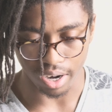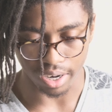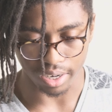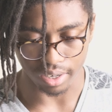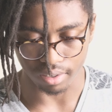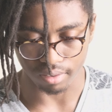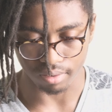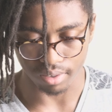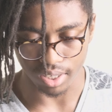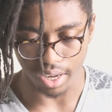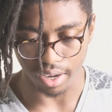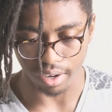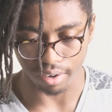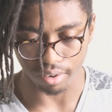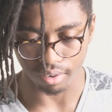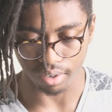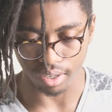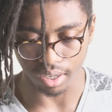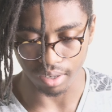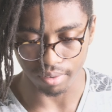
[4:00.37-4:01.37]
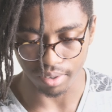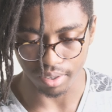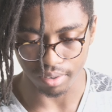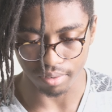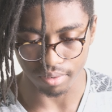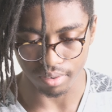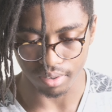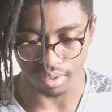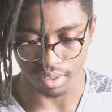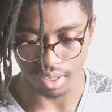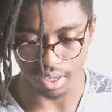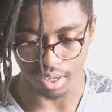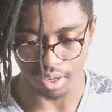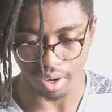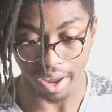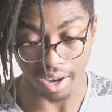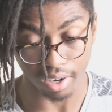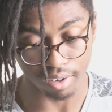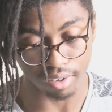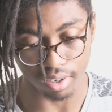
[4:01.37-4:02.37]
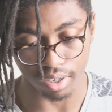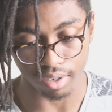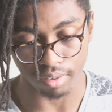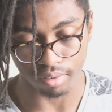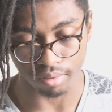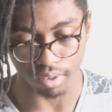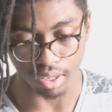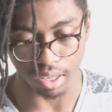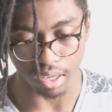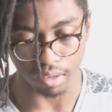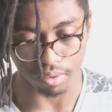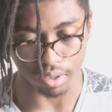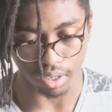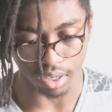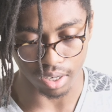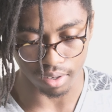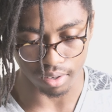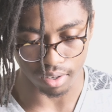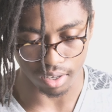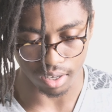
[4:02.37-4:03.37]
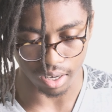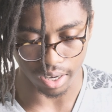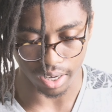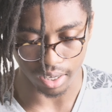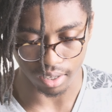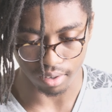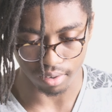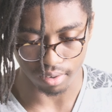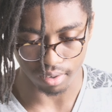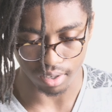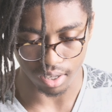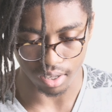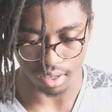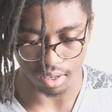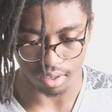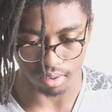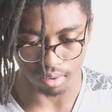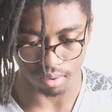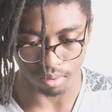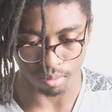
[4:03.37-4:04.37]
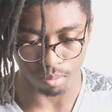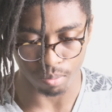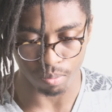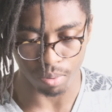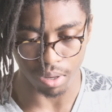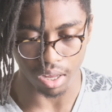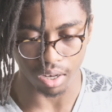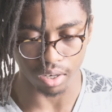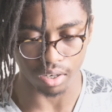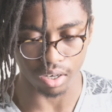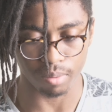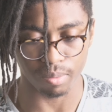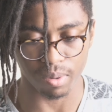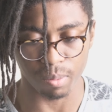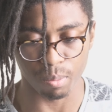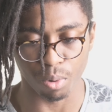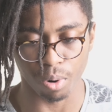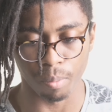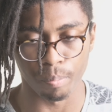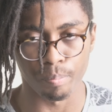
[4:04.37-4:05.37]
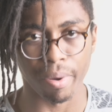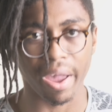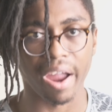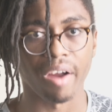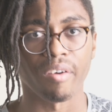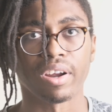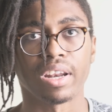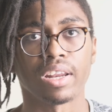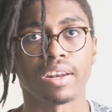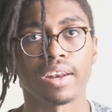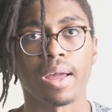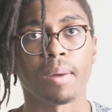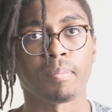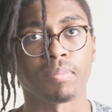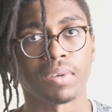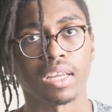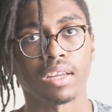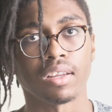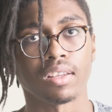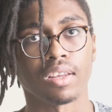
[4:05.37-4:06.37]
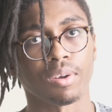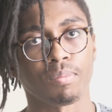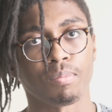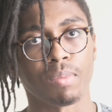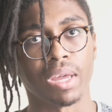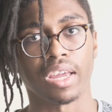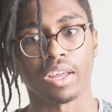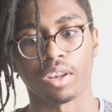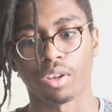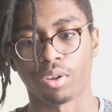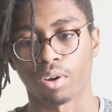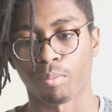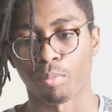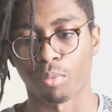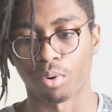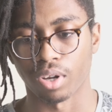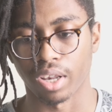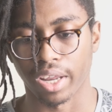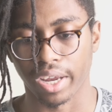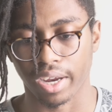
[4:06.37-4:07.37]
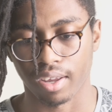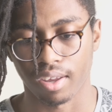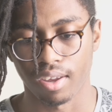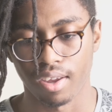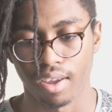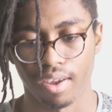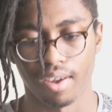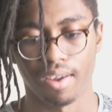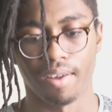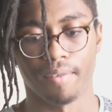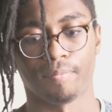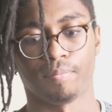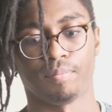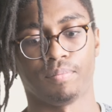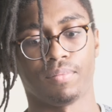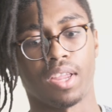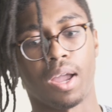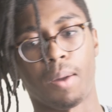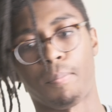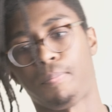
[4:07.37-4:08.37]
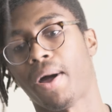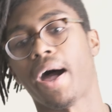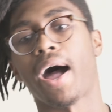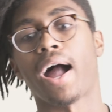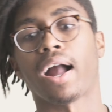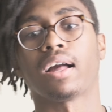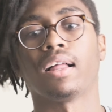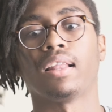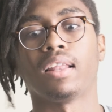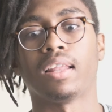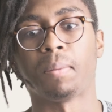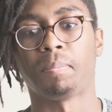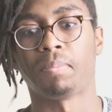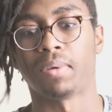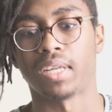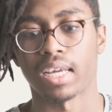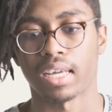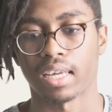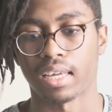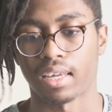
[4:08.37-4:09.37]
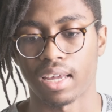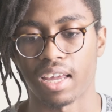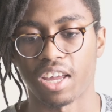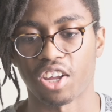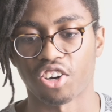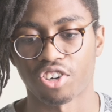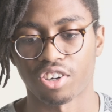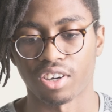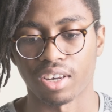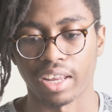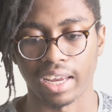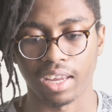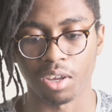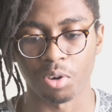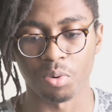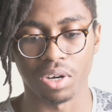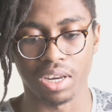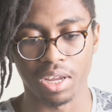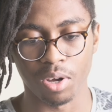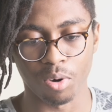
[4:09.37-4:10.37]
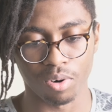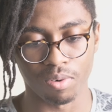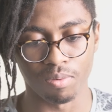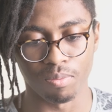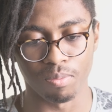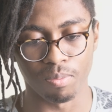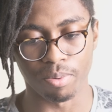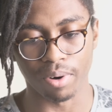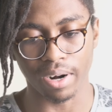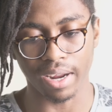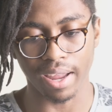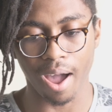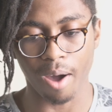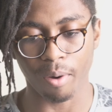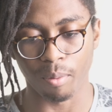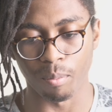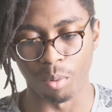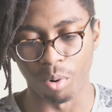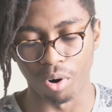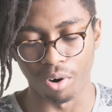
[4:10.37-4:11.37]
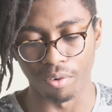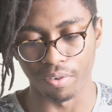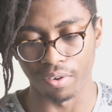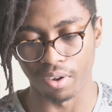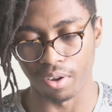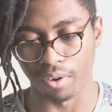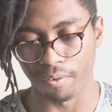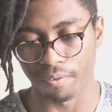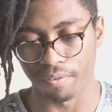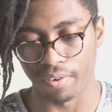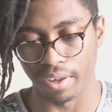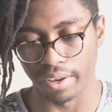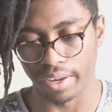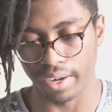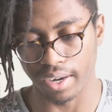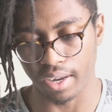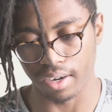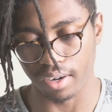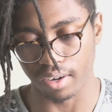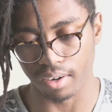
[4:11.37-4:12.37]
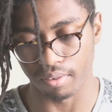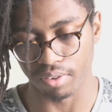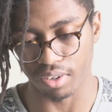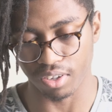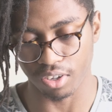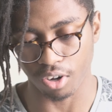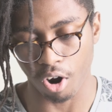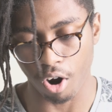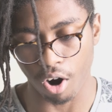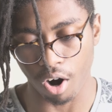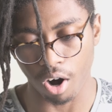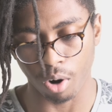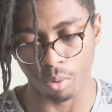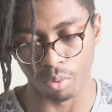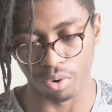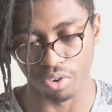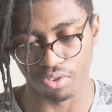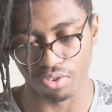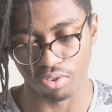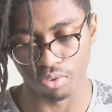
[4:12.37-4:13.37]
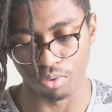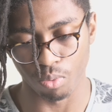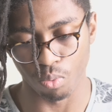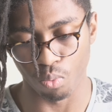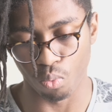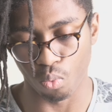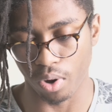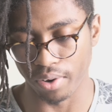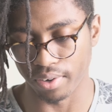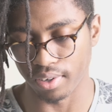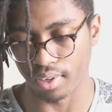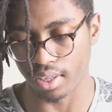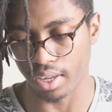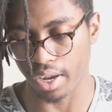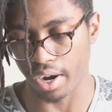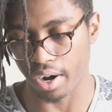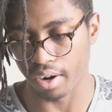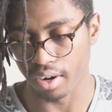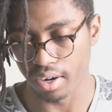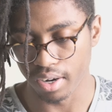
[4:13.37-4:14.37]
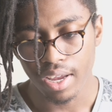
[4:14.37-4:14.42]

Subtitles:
I could take it or leave it. And actually leave it because I'd like to see this be a little bit more barren and empty. That would make it look more like apocalyptic-ish. Like it would bring out more of a feeling in it if this car wasn't there.